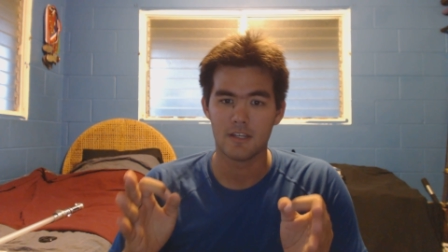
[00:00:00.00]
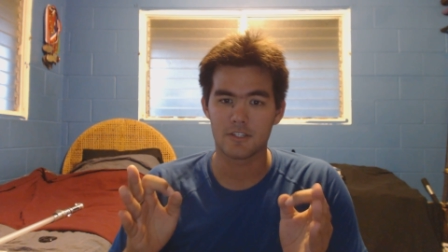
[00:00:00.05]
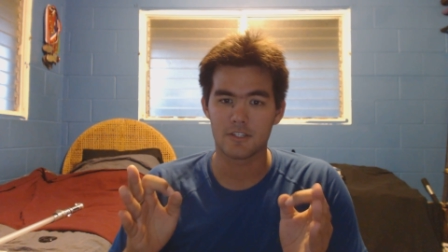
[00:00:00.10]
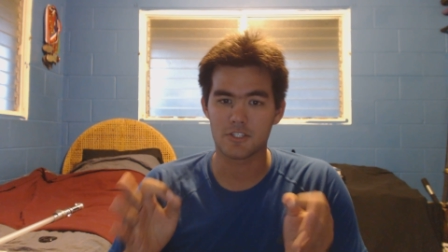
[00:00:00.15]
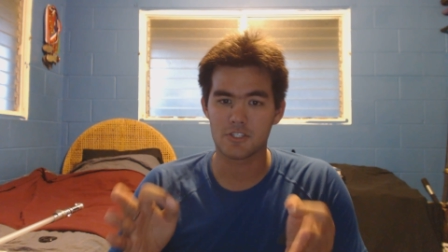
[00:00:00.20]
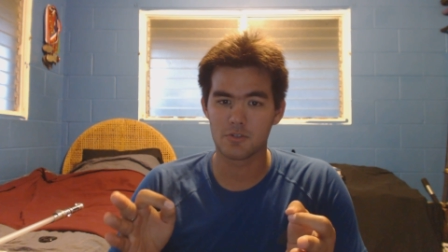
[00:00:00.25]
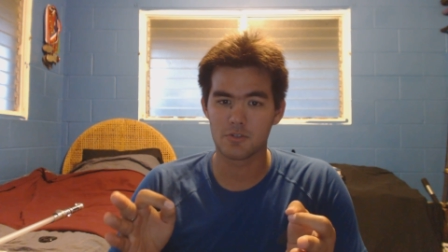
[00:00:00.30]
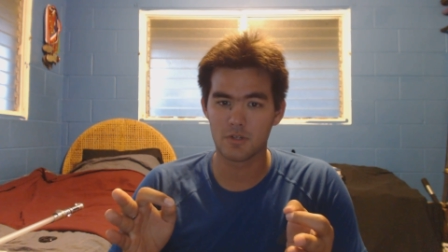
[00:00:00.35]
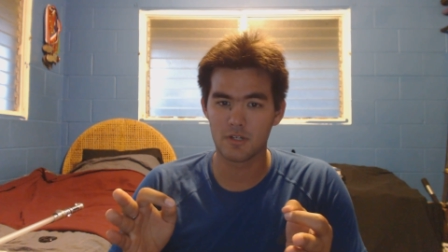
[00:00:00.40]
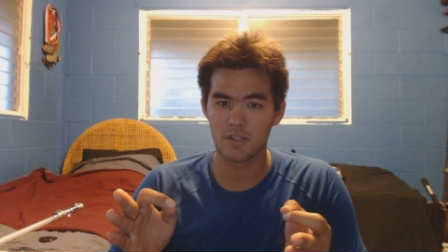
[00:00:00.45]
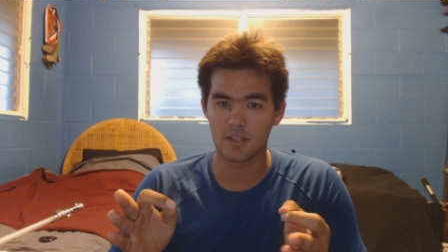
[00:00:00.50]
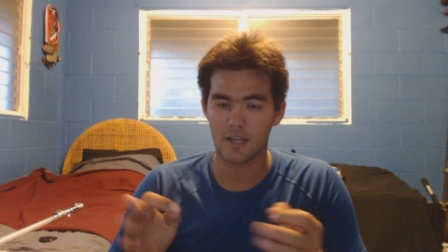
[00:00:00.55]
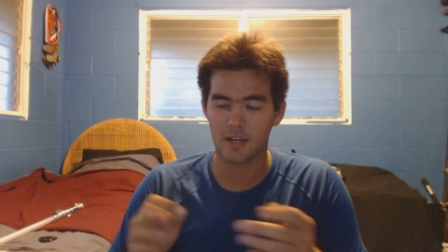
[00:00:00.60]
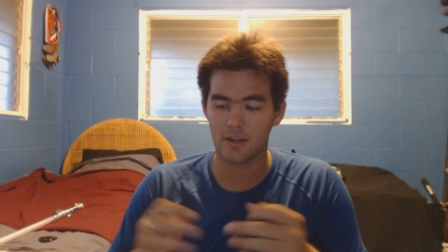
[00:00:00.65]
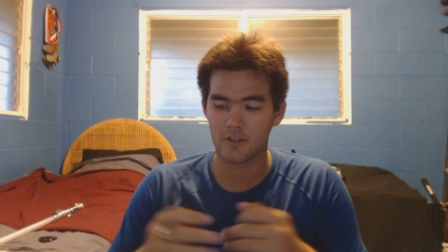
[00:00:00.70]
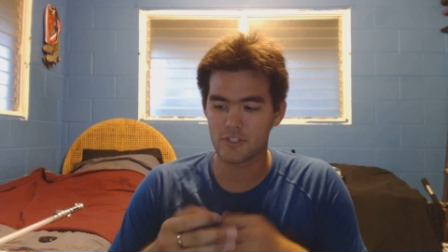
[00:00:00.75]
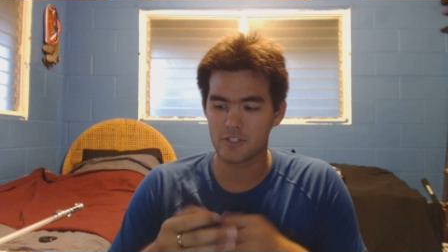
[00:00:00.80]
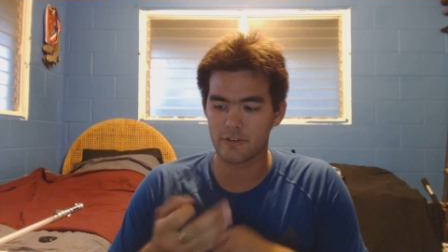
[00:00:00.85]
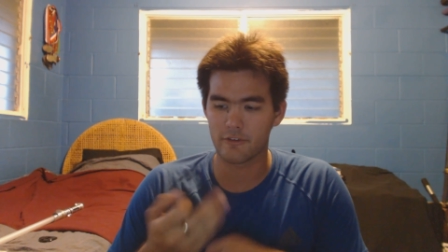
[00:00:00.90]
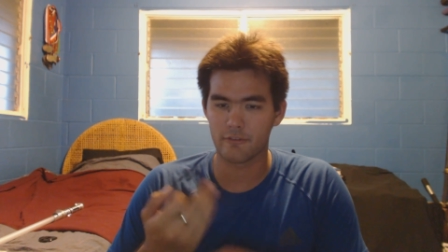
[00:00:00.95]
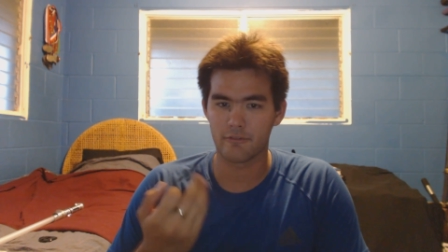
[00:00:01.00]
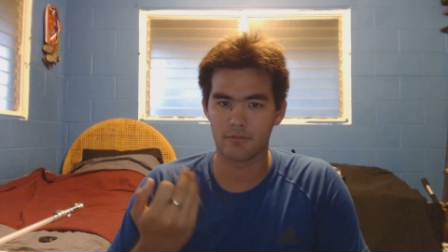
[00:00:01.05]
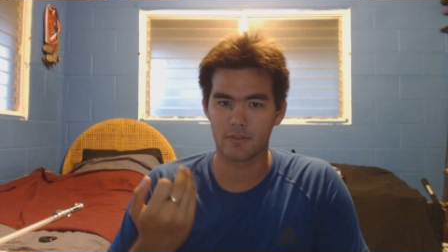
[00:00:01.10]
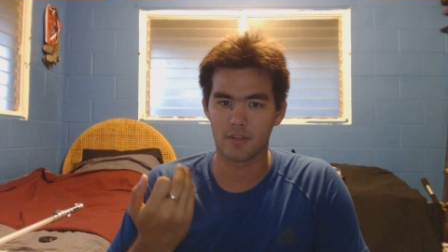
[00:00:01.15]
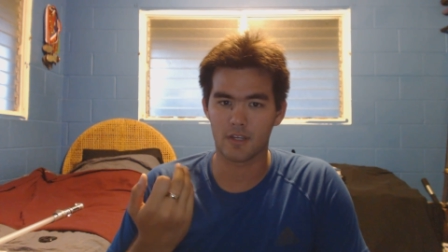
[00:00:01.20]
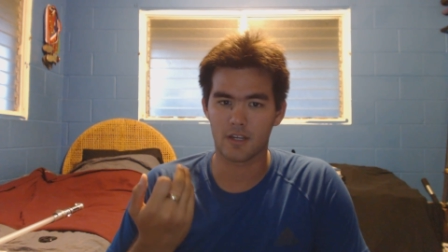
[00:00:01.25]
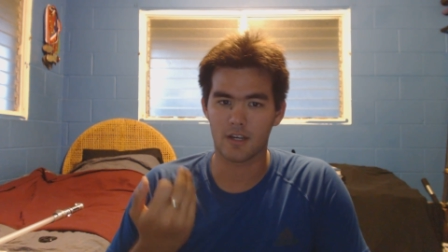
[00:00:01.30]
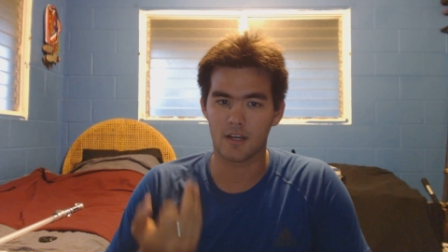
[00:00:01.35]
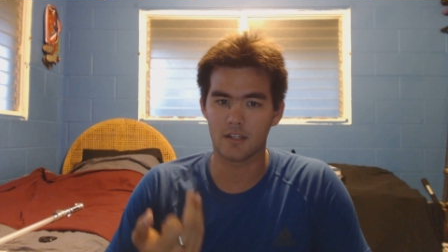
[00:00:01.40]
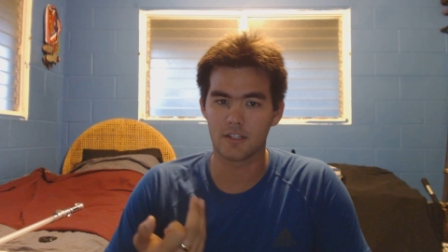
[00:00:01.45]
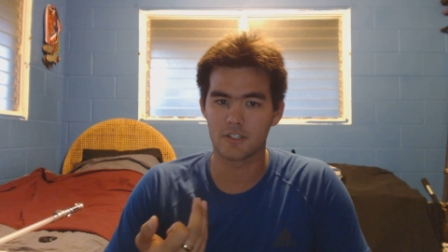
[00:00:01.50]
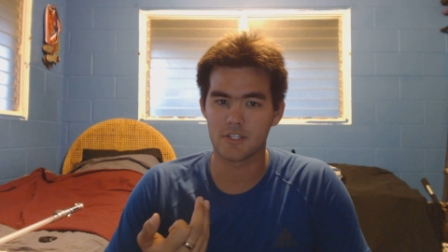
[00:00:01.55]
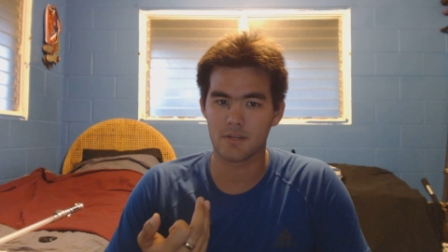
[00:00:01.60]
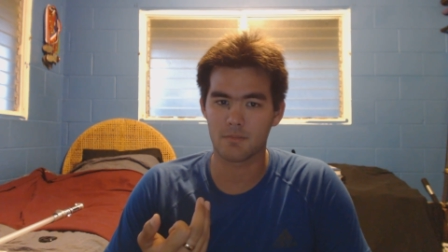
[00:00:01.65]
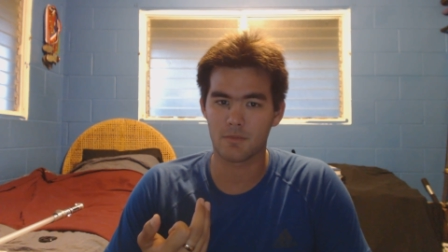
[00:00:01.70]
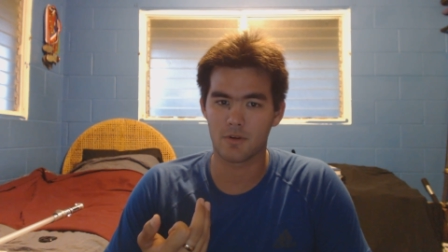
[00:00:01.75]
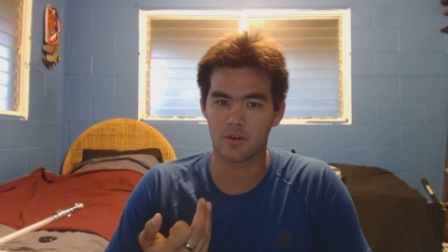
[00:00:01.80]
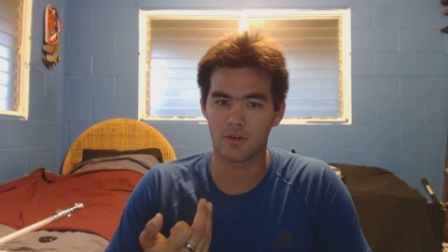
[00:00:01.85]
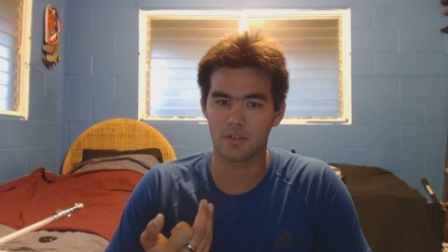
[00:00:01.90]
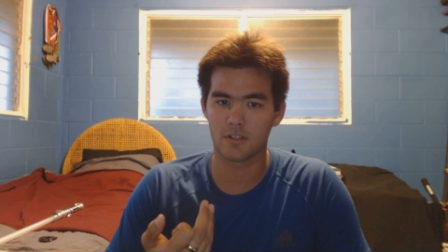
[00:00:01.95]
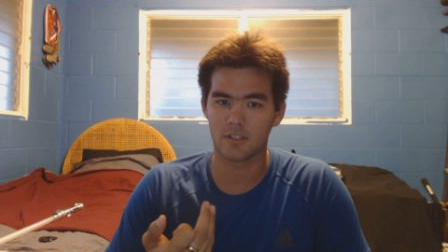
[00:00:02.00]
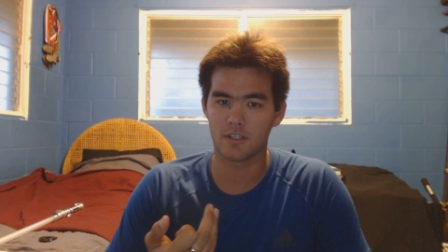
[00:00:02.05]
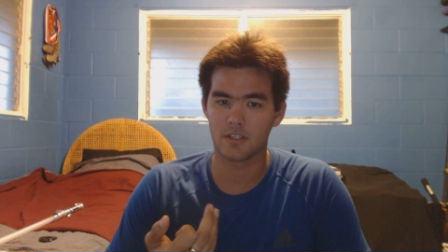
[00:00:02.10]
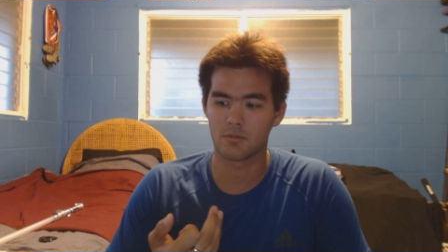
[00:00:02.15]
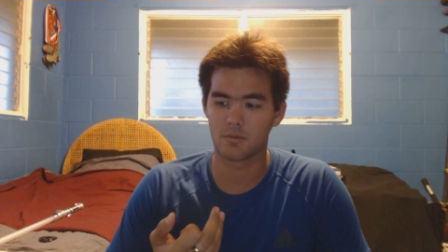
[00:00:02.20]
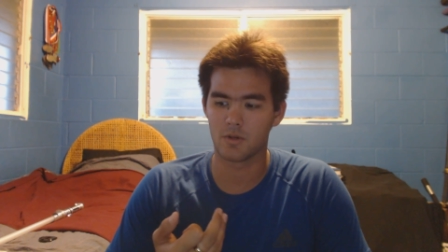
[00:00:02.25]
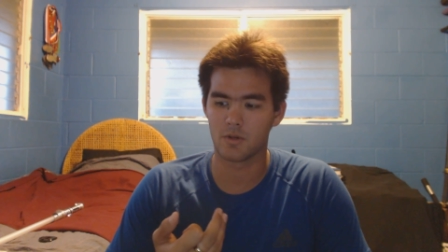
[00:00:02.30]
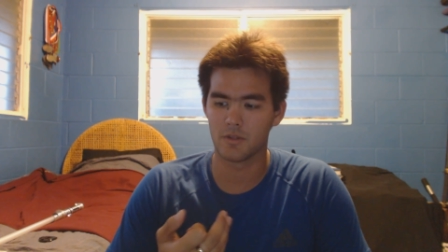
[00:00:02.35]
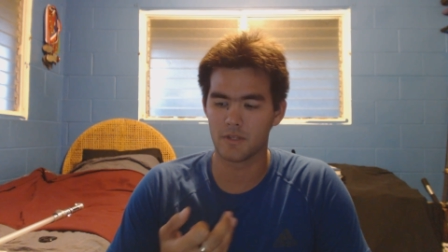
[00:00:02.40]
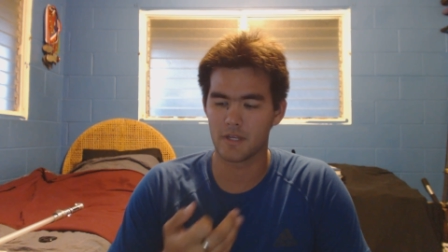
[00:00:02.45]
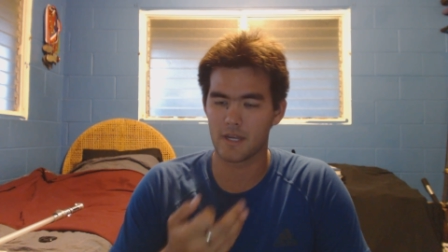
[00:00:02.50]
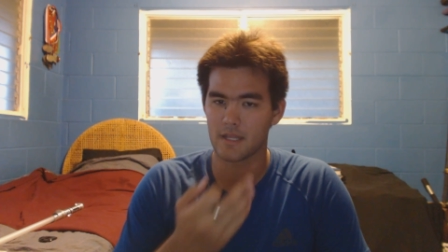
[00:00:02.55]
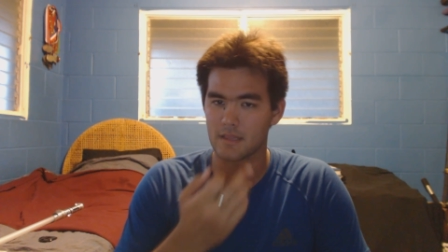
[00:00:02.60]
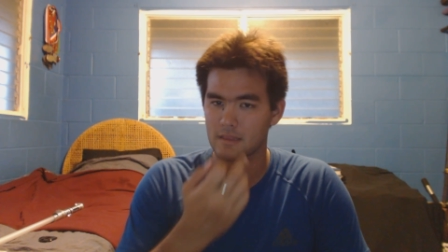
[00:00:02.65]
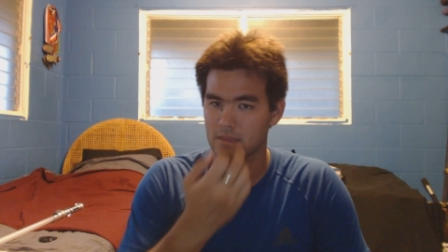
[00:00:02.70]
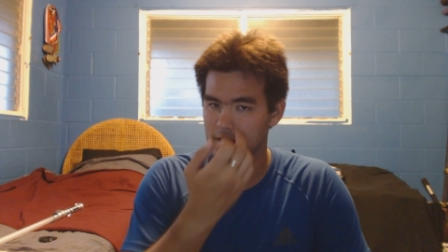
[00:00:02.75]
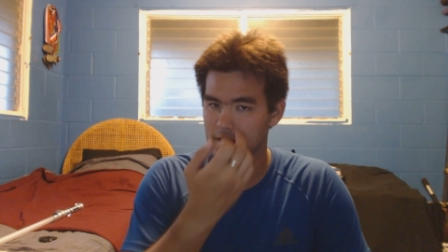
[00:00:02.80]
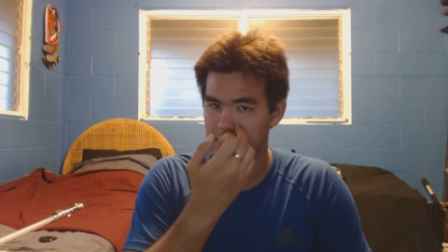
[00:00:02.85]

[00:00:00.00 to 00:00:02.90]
the student lounge of the college I'm currently enrolled at,